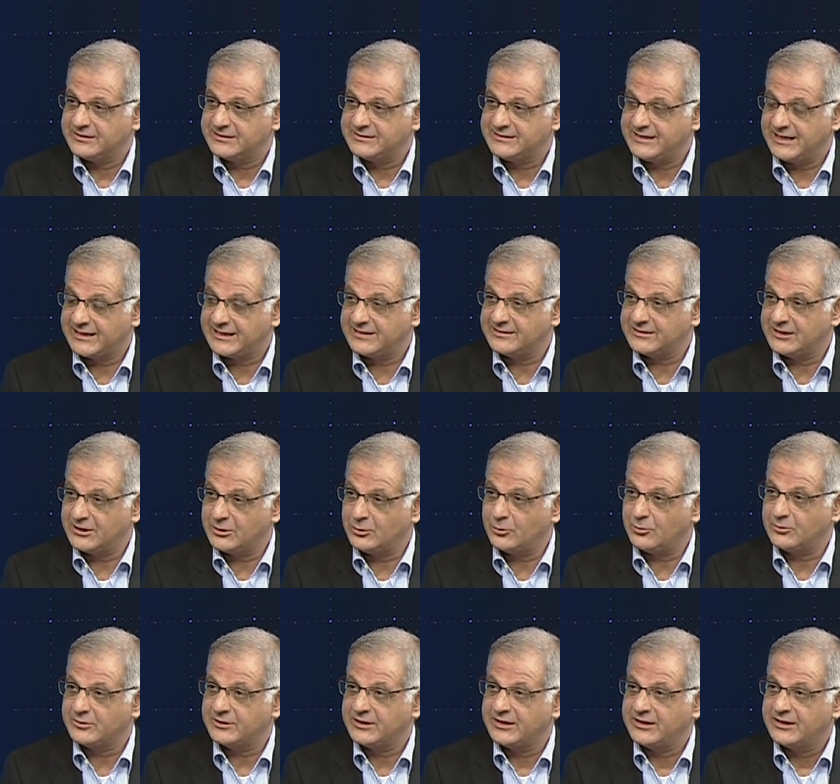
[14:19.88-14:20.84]
taking the
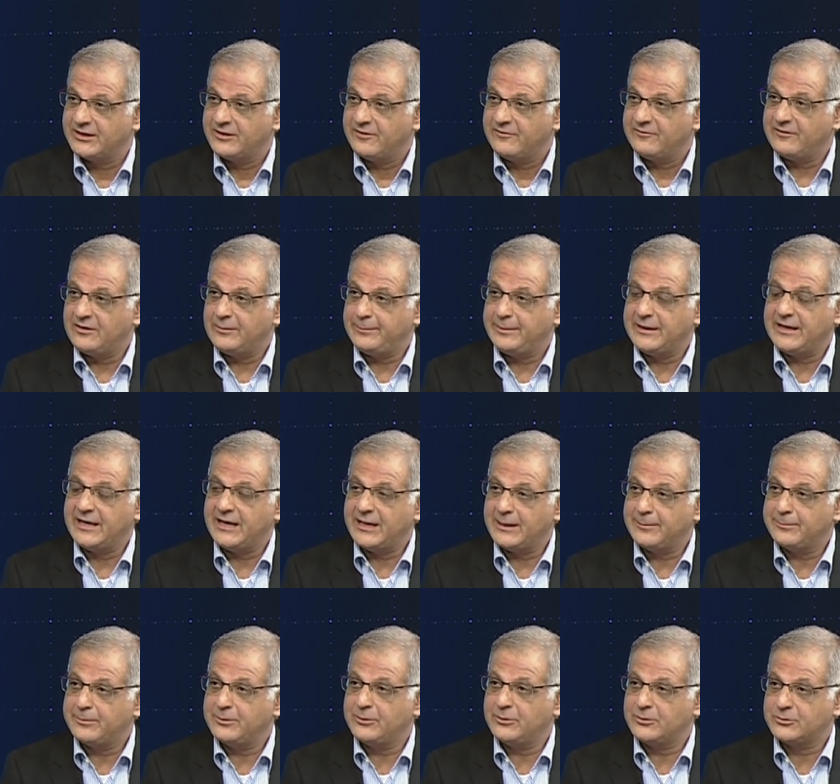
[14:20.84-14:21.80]
loan will be
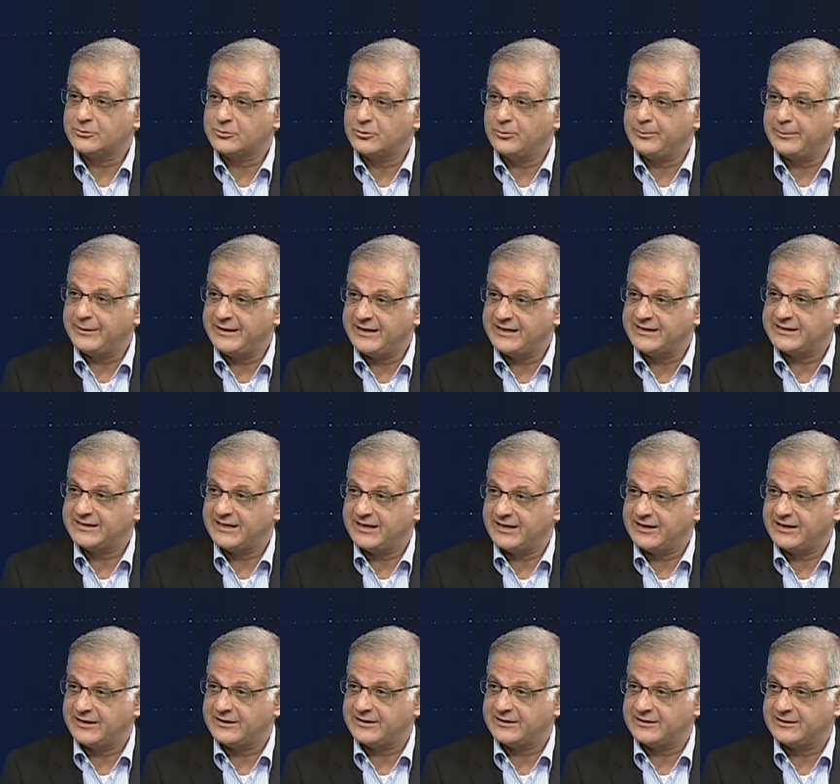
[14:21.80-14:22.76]
able to meet
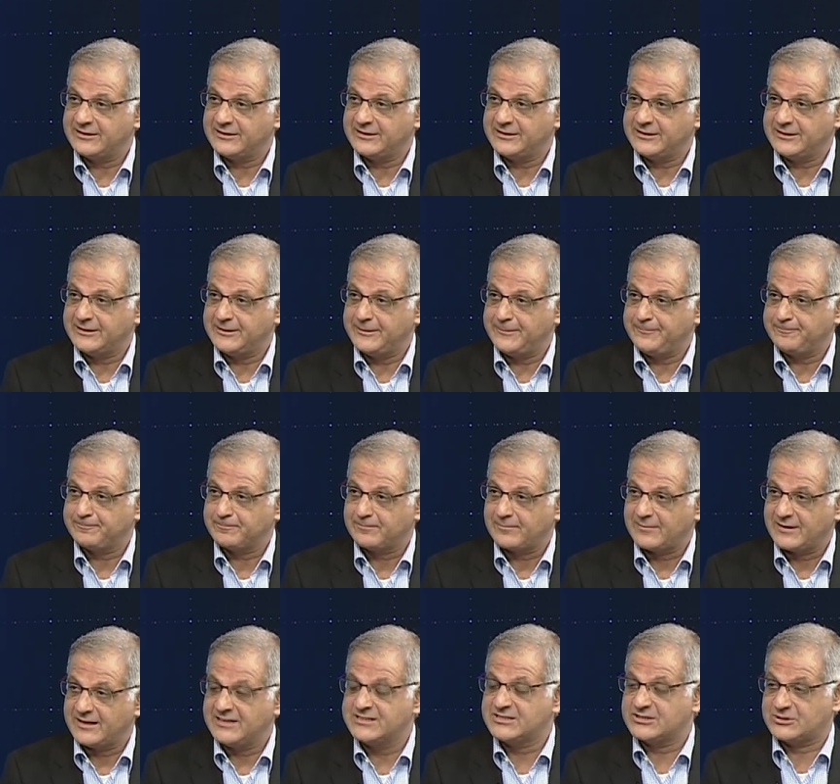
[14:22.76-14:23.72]
their uh,
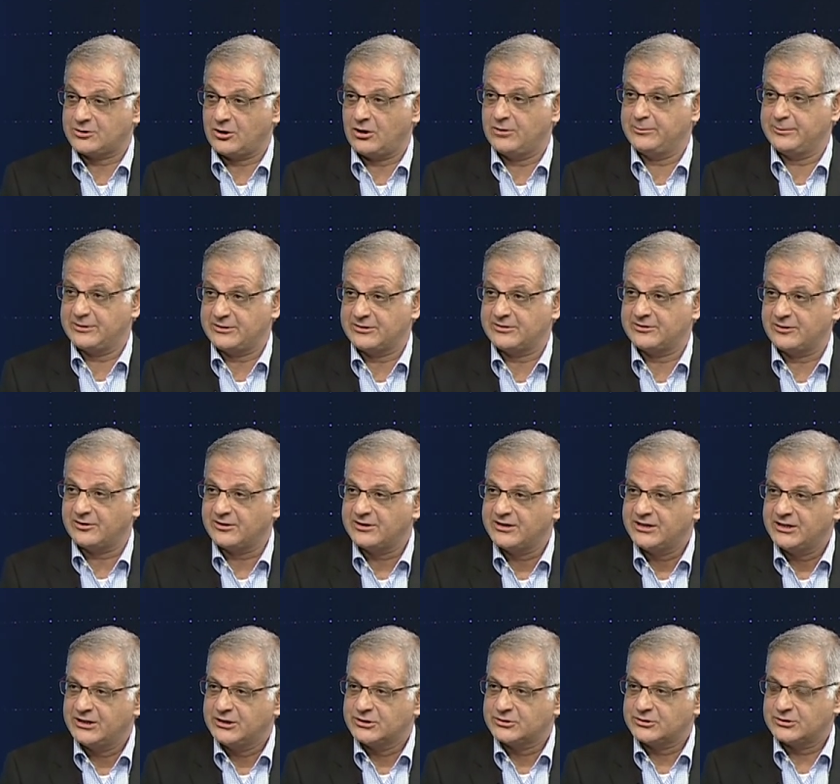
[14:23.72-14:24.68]
installment or not.
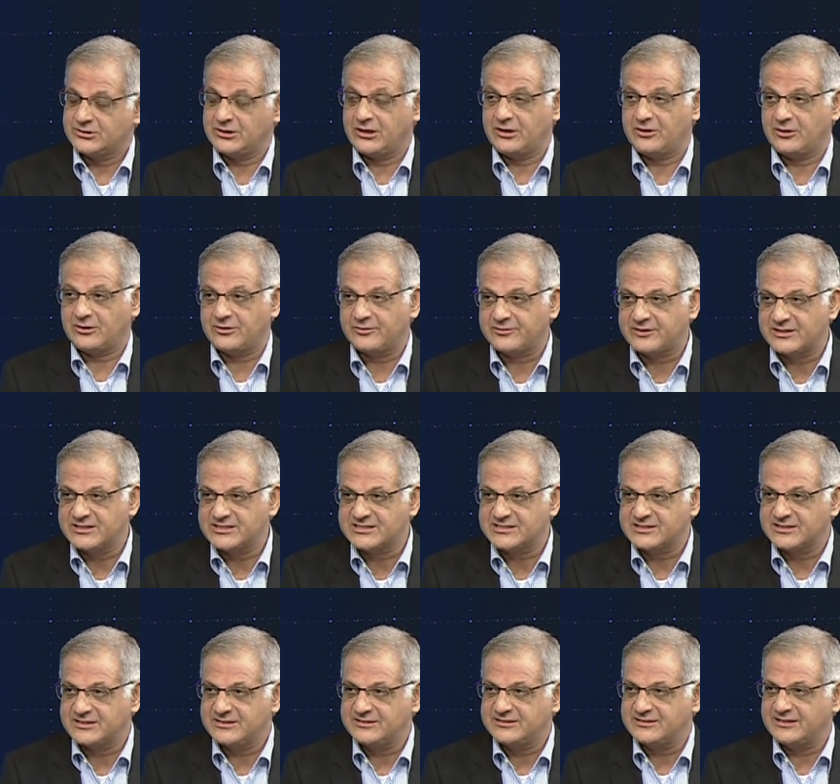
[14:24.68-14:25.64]
So there are a lot of
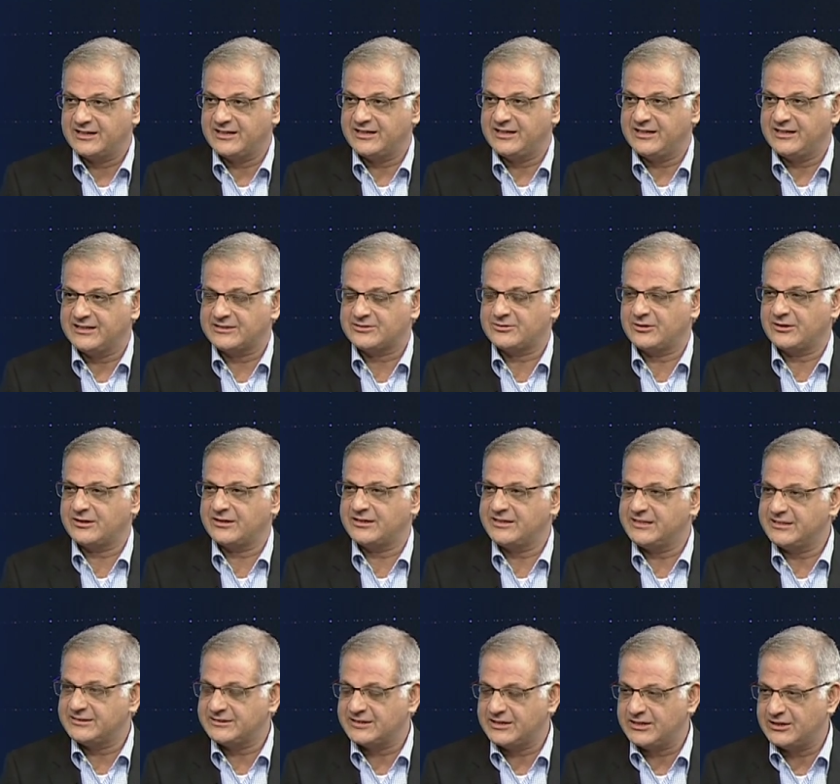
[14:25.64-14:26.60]
concerns. Uh, it's not an
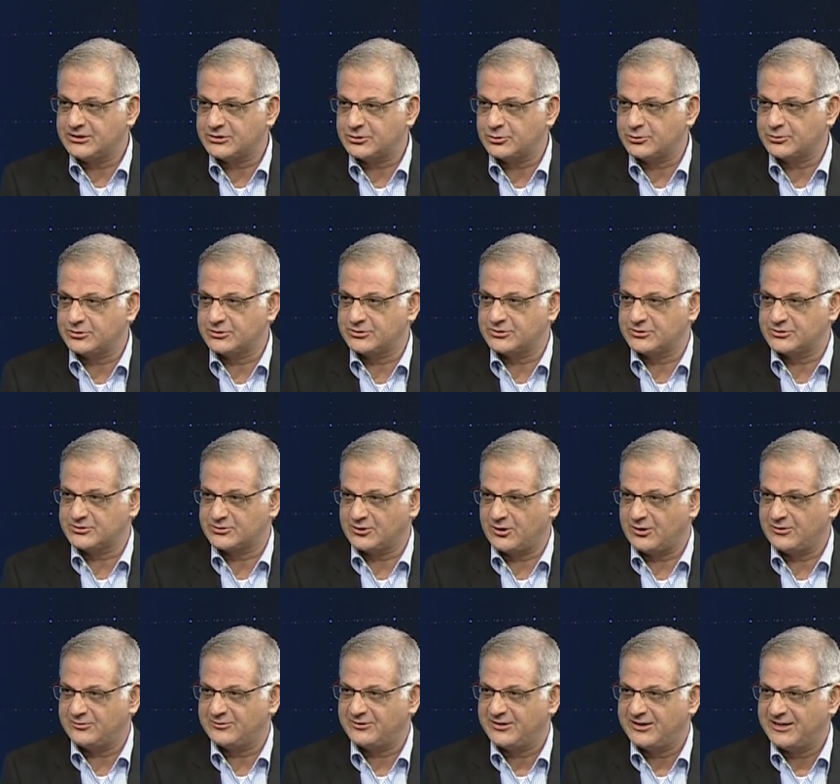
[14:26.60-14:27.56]
easy issue to
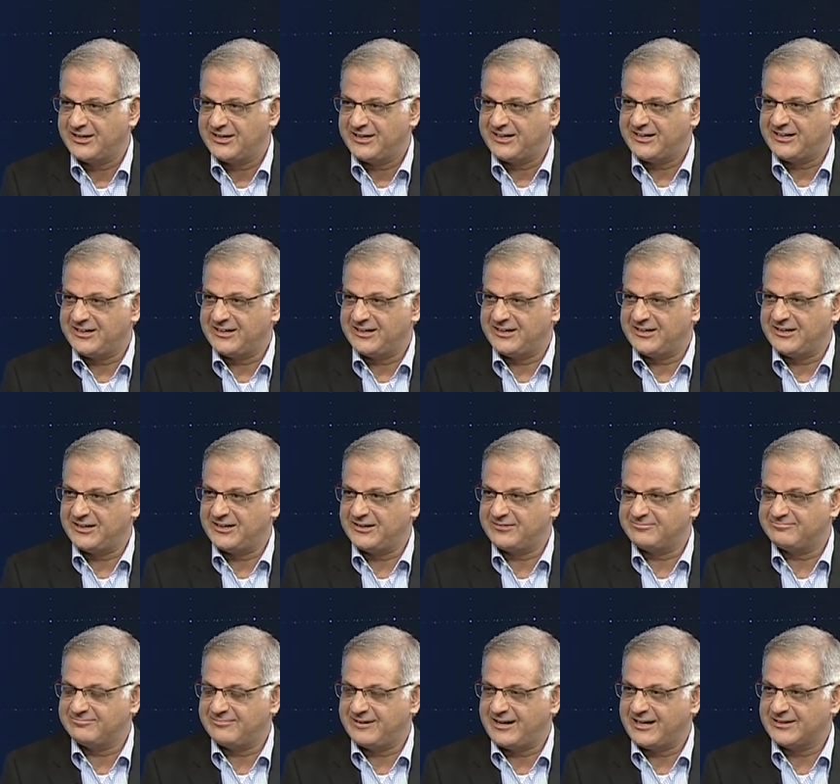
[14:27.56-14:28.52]
resolve. Uh,
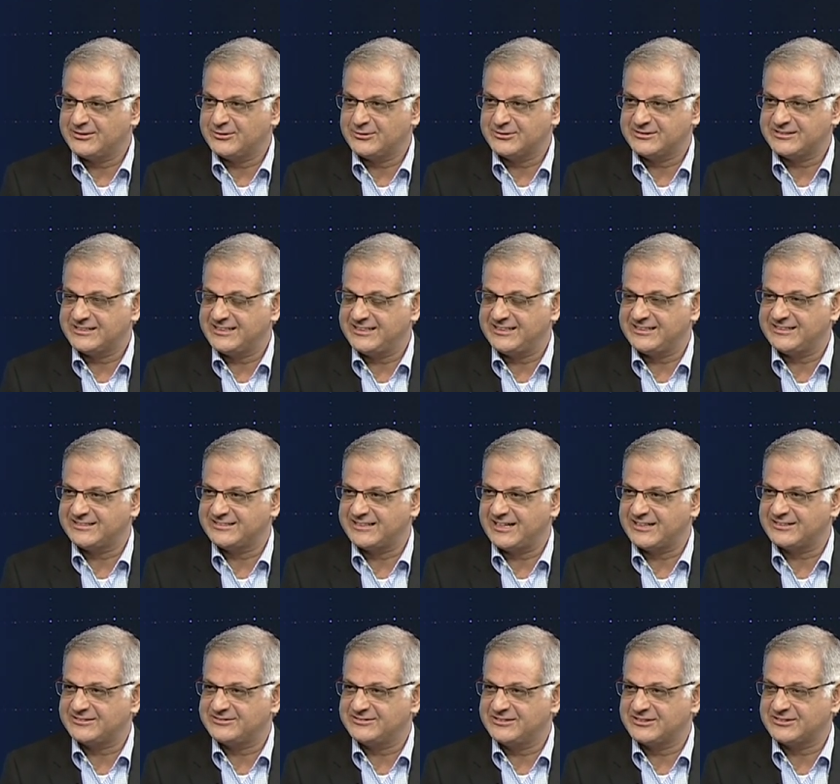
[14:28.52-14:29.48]
I don't see
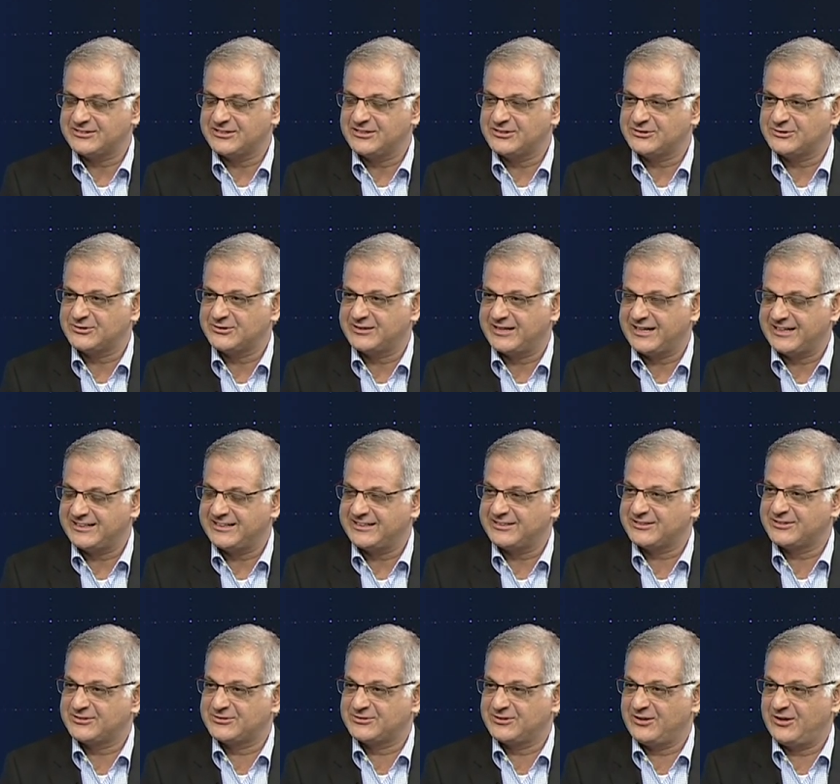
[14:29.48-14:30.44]
that this issue getting
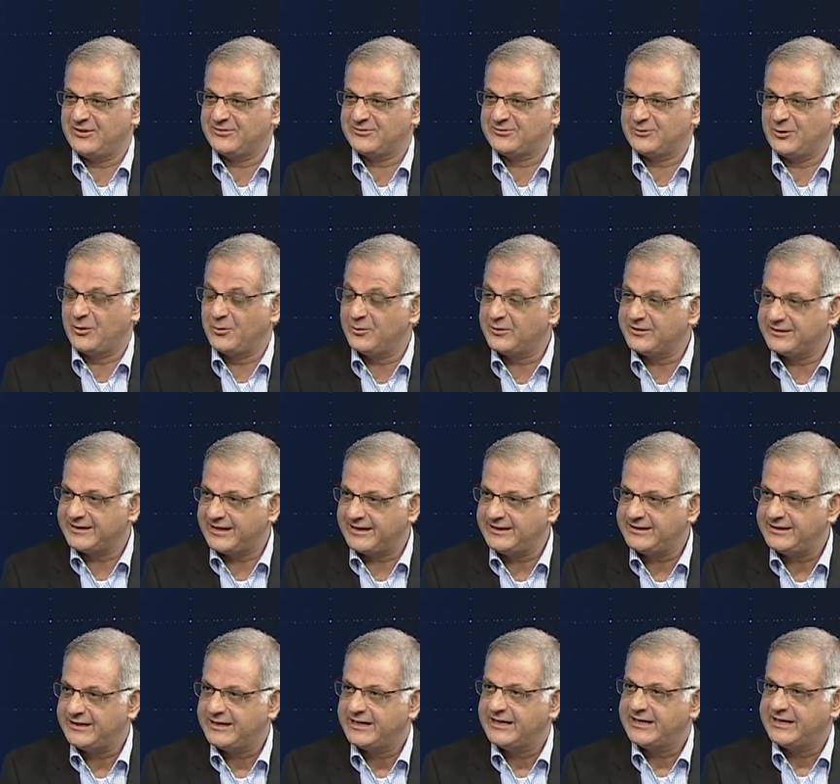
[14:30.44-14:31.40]
resolved
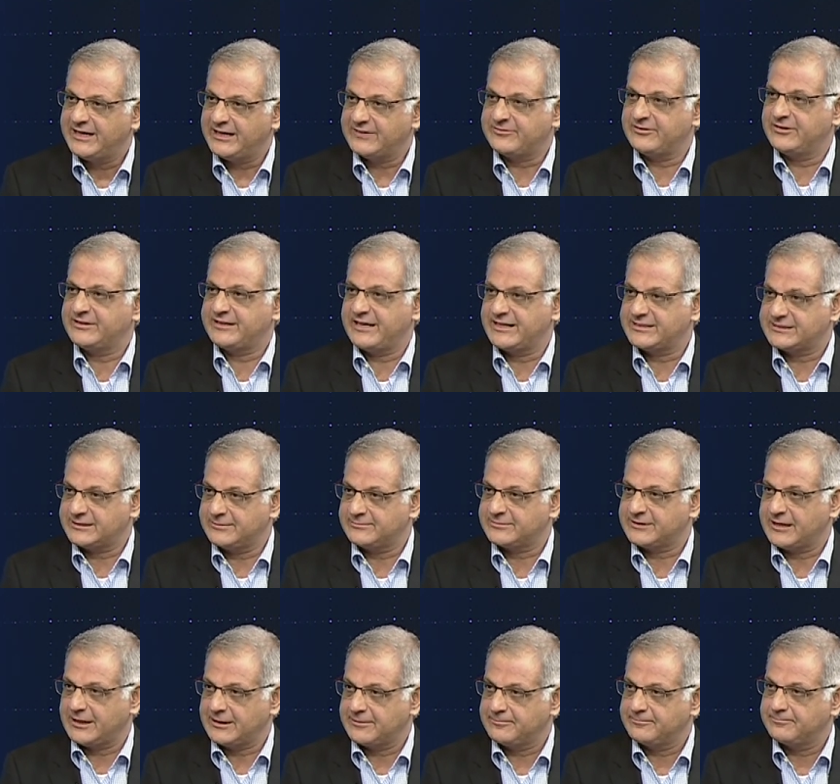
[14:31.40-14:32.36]
overnight. It will take some
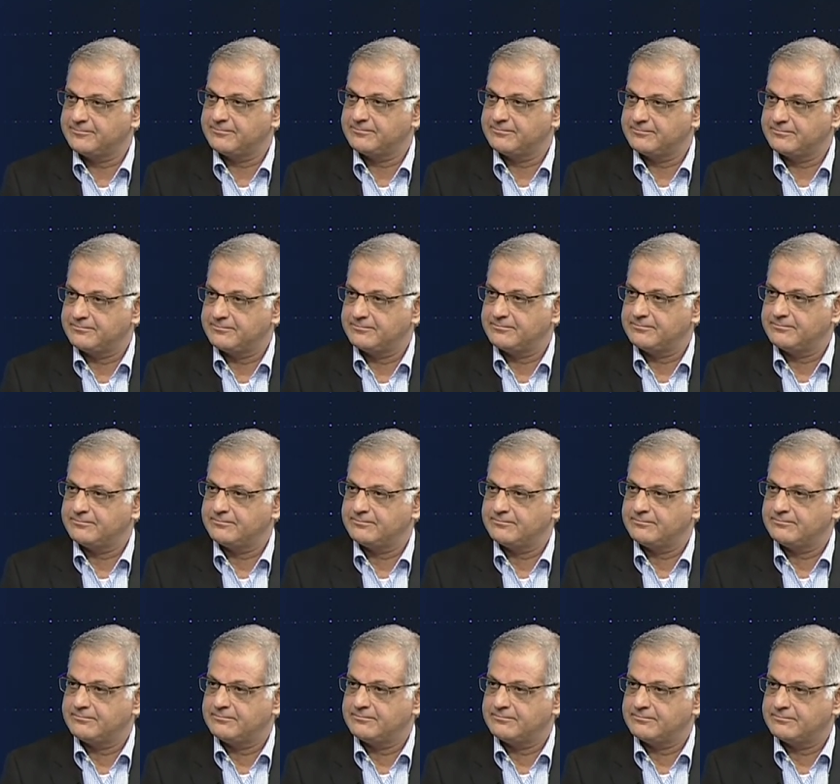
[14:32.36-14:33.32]
time. Right, it will take
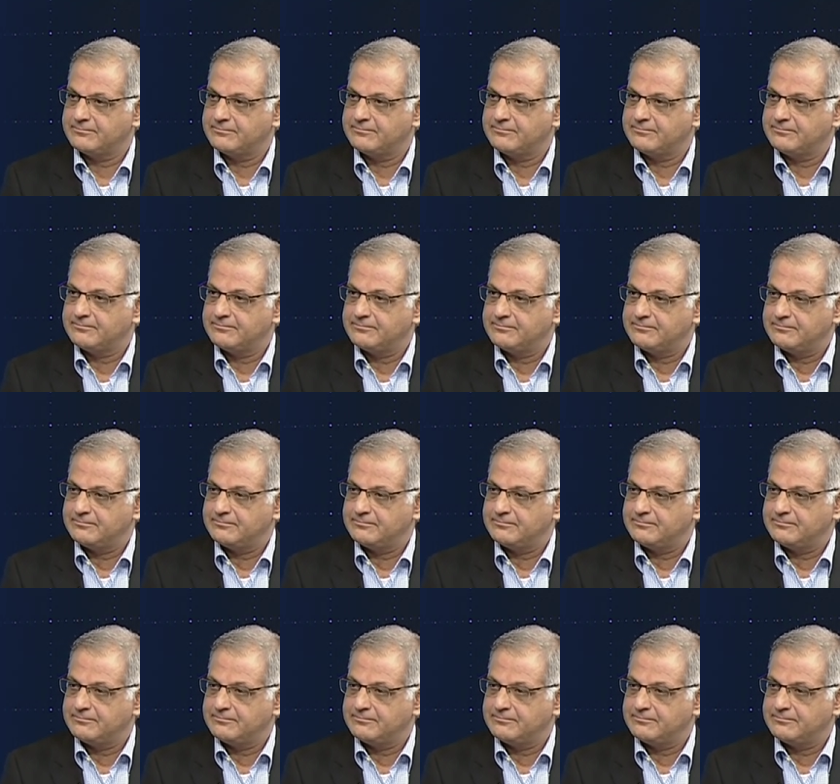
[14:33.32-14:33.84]
some time, and